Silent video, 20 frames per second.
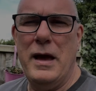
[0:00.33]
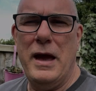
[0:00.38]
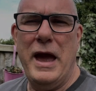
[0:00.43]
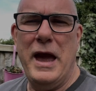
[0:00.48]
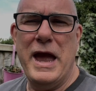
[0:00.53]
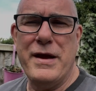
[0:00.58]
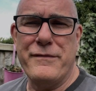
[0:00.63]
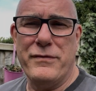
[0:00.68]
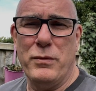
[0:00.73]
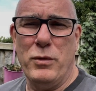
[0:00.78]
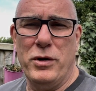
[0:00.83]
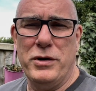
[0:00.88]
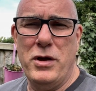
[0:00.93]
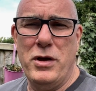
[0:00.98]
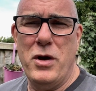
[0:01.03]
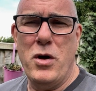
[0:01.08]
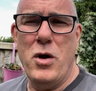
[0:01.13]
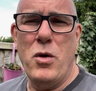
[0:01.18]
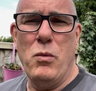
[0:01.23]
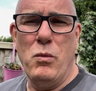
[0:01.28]
Hey everyone,
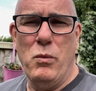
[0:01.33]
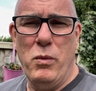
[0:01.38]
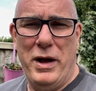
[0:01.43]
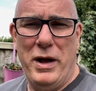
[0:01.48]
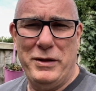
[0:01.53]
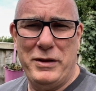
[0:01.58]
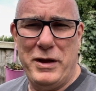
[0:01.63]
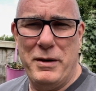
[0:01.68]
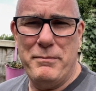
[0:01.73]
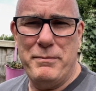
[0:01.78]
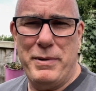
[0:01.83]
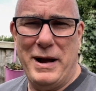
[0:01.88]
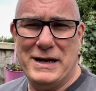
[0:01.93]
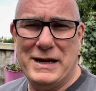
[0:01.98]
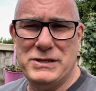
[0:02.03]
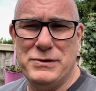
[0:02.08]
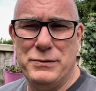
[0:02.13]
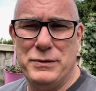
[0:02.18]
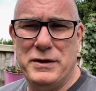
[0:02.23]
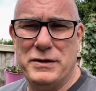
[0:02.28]
welcome
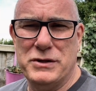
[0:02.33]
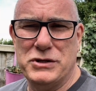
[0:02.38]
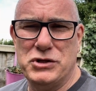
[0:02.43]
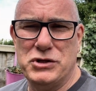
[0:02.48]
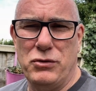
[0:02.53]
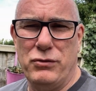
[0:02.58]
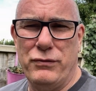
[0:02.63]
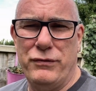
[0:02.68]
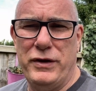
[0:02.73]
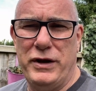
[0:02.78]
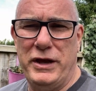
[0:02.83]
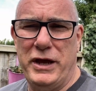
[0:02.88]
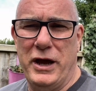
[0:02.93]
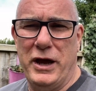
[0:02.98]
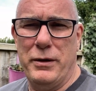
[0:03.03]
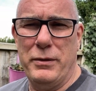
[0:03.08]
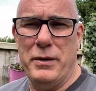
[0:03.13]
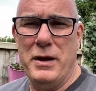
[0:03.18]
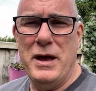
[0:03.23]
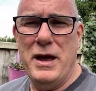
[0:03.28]
back to another short
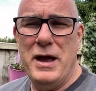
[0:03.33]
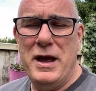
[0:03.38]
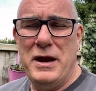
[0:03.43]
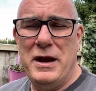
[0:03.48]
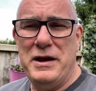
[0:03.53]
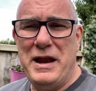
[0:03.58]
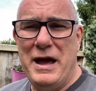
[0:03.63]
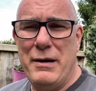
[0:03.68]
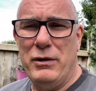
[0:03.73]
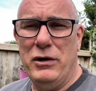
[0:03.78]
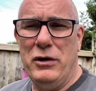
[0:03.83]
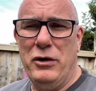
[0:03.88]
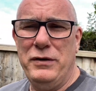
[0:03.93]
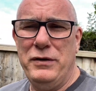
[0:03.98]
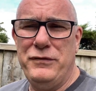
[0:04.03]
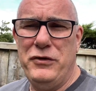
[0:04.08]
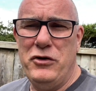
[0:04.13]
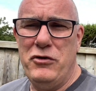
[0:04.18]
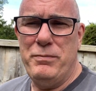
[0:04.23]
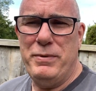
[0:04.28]
video. Now a lot
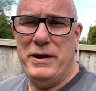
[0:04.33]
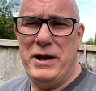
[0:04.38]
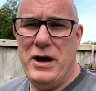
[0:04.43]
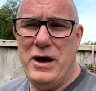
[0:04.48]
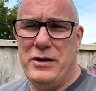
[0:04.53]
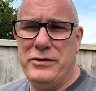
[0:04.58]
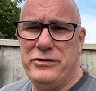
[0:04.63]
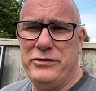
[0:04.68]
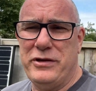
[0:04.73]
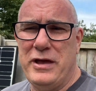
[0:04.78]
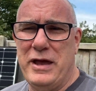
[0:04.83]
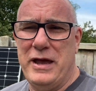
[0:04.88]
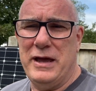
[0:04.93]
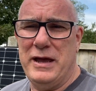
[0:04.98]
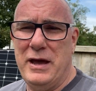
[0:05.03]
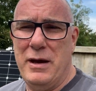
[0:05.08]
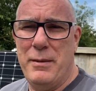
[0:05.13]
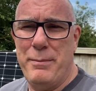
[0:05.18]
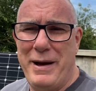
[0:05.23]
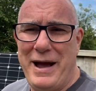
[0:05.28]
of you have been
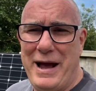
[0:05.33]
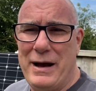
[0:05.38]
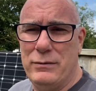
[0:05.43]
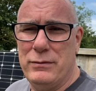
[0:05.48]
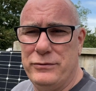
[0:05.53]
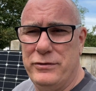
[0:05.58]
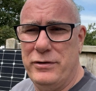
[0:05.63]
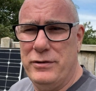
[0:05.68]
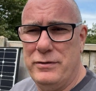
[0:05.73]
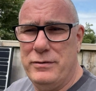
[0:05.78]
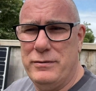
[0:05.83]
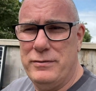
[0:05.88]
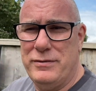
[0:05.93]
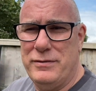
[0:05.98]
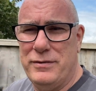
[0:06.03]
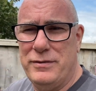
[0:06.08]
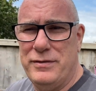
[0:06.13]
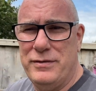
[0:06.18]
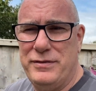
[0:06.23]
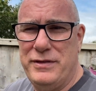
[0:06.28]
asking about
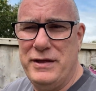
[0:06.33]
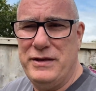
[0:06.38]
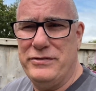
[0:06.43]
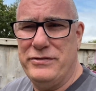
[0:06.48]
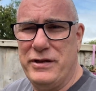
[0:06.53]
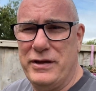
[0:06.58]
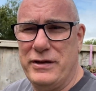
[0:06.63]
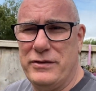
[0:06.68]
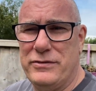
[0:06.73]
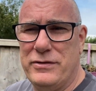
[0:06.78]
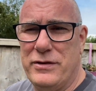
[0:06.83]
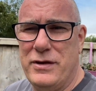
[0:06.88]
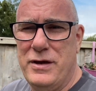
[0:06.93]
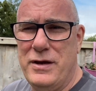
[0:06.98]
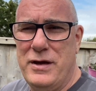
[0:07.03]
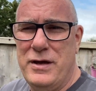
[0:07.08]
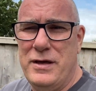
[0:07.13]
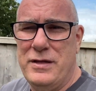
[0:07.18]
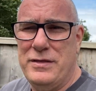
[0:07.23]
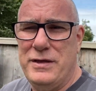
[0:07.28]
these things.
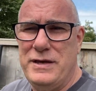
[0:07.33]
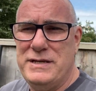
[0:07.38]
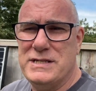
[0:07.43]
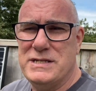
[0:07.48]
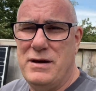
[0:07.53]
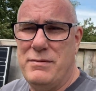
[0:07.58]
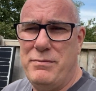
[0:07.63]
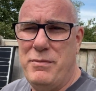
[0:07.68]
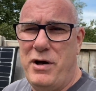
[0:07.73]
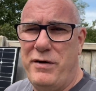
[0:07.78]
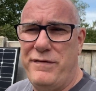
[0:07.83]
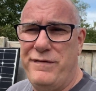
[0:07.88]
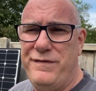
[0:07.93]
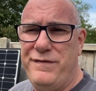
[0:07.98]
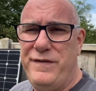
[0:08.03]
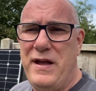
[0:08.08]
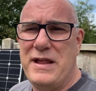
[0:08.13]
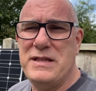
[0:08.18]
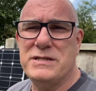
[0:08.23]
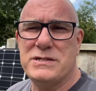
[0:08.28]
These are my
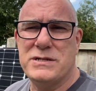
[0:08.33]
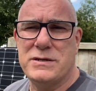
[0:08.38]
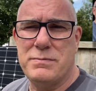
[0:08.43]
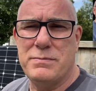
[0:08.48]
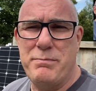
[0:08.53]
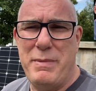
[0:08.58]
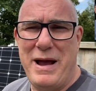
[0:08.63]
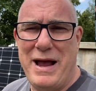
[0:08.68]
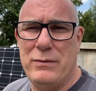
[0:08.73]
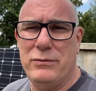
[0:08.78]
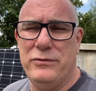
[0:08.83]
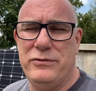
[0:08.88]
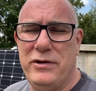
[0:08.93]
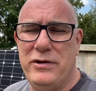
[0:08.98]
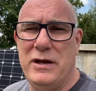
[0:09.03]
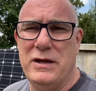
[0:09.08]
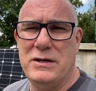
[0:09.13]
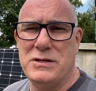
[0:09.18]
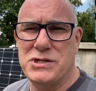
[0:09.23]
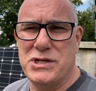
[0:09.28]
fence
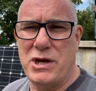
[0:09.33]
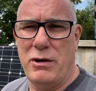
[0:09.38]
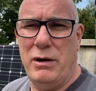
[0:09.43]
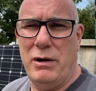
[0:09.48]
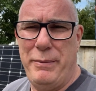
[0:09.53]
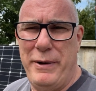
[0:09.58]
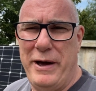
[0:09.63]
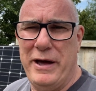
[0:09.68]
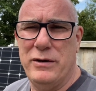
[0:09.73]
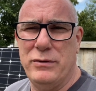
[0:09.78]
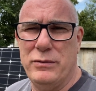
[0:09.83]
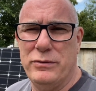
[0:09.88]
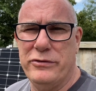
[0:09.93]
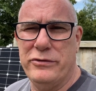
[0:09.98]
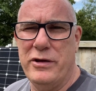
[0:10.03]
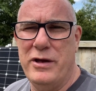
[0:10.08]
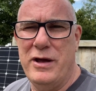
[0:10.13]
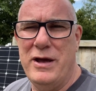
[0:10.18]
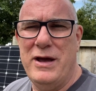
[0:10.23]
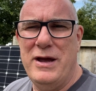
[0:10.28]
mounted solar
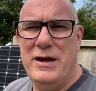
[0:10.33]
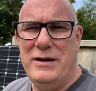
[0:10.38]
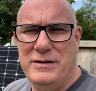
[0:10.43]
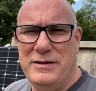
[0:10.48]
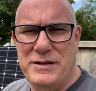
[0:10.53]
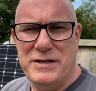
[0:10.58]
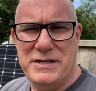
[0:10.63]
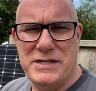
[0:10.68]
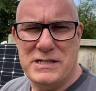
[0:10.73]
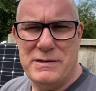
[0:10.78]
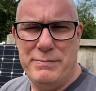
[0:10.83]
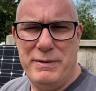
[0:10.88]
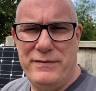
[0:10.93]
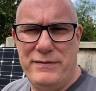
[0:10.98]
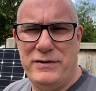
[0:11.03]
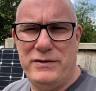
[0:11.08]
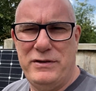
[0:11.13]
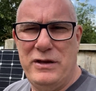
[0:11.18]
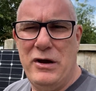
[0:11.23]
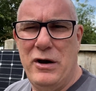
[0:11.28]
panels. Now this is a bit of
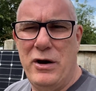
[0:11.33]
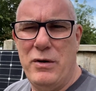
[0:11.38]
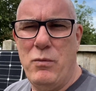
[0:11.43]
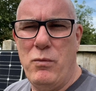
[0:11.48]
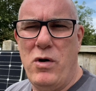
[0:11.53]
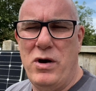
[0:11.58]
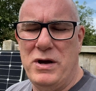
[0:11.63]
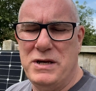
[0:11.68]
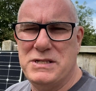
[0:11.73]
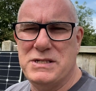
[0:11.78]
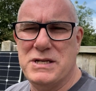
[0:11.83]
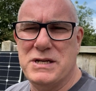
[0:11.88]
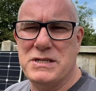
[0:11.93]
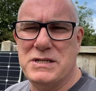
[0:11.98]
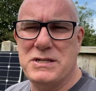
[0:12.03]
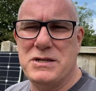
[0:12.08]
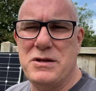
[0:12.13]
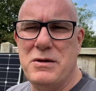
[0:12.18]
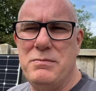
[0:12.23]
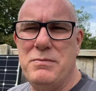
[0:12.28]
a DIY
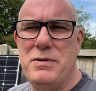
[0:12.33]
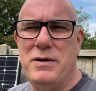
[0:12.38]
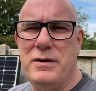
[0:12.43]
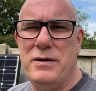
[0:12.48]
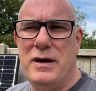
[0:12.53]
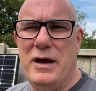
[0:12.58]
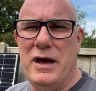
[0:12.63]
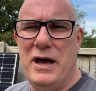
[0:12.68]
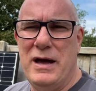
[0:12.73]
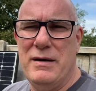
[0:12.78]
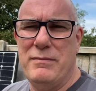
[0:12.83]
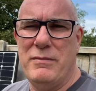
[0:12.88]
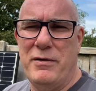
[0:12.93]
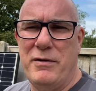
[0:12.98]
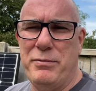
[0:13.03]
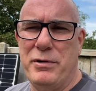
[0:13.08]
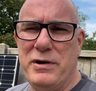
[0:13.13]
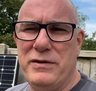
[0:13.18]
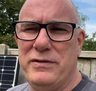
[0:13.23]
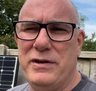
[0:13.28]
system. I
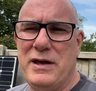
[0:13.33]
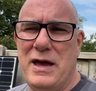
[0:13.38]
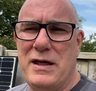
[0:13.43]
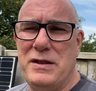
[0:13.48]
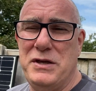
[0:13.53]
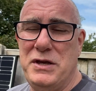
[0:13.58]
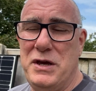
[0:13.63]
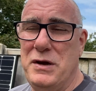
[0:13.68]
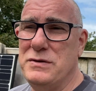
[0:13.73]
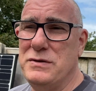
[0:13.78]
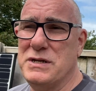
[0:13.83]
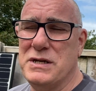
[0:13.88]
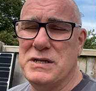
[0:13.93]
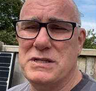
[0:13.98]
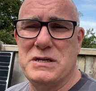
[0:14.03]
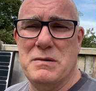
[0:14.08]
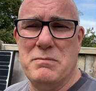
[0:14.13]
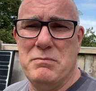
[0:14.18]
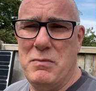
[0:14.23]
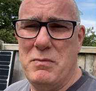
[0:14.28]
put it together using
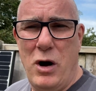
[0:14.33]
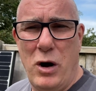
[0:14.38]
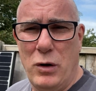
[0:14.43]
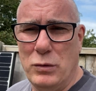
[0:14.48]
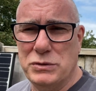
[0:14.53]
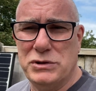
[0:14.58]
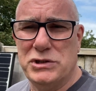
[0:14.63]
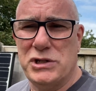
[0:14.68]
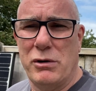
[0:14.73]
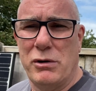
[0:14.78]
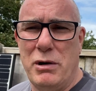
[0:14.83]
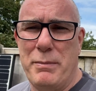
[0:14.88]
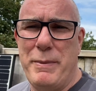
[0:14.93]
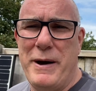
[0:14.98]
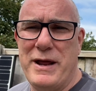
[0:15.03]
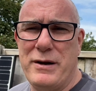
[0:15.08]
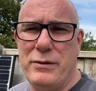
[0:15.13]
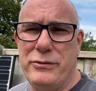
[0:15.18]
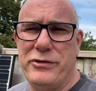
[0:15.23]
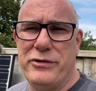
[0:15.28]
some old solar
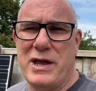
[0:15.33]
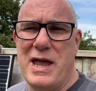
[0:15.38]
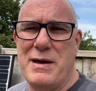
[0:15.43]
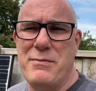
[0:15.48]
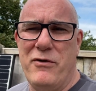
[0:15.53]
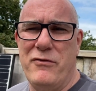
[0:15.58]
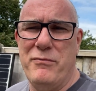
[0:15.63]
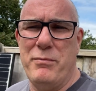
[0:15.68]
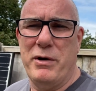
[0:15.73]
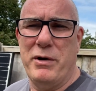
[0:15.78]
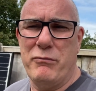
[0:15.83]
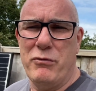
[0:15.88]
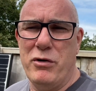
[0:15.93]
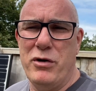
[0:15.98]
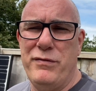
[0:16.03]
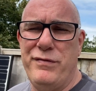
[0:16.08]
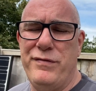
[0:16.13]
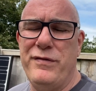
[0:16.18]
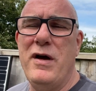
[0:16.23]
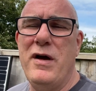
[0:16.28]
panels that came off my
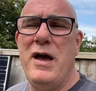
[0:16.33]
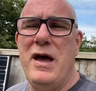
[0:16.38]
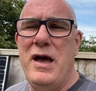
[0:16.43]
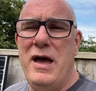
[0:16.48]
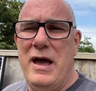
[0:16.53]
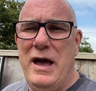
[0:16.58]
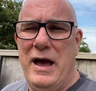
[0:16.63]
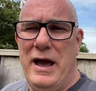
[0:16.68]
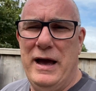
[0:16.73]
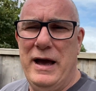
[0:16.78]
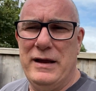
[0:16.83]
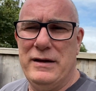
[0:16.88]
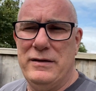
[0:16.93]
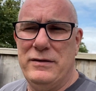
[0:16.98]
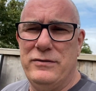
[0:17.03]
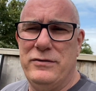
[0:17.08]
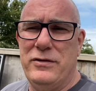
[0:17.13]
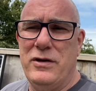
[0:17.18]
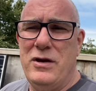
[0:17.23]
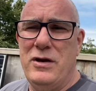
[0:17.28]
roof,
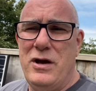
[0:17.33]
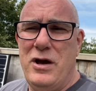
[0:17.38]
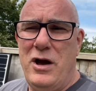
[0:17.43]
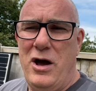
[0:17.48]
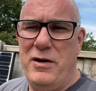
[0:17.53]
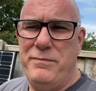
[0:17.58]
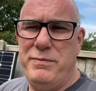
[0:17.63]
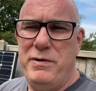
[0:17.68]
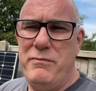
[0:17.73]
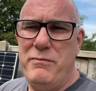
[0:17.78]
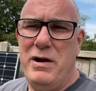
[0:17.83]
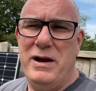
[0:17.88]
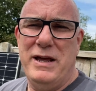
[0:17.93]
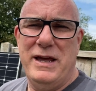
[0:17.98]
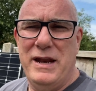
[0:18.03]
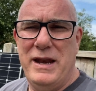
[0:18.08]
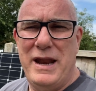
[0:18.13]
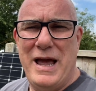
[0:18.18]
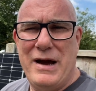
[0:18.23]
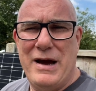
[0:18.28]
and I've been running
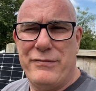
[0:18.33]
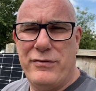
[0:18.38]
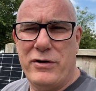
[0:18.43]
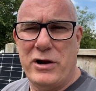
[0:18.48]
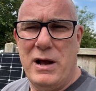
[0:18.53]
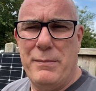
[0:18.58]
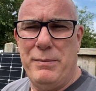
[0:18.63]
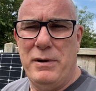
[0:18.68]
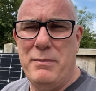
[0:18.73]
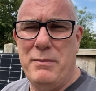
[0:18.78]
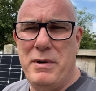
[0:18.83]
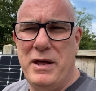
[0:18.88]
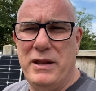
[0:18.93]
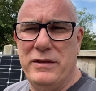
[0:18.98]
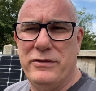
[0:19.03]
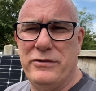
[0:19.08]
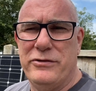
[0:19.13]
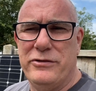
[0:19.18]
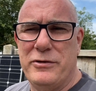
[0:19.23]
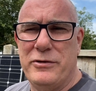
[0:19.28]
it now for a couple of
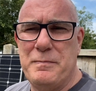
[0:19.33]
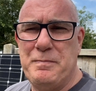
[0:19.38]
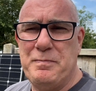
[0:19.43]
months.